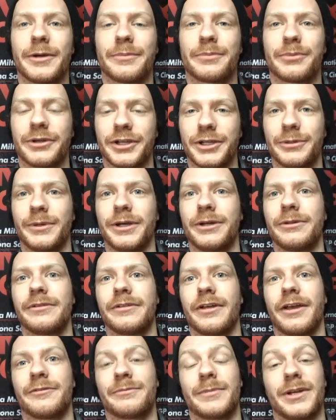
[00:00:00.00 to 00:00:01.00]
up pretty well.
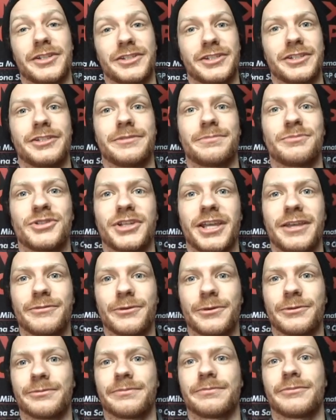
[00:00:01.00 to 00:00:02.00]
I've managed to
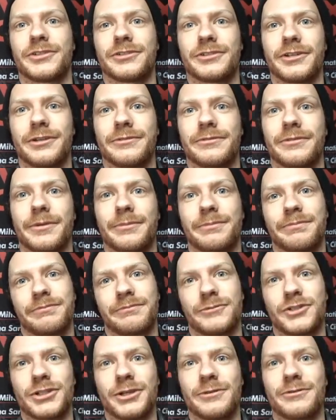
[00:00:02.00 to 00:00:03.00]
shave off just over
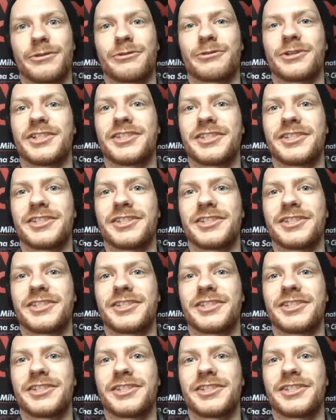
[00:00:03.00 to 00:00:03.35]
just over three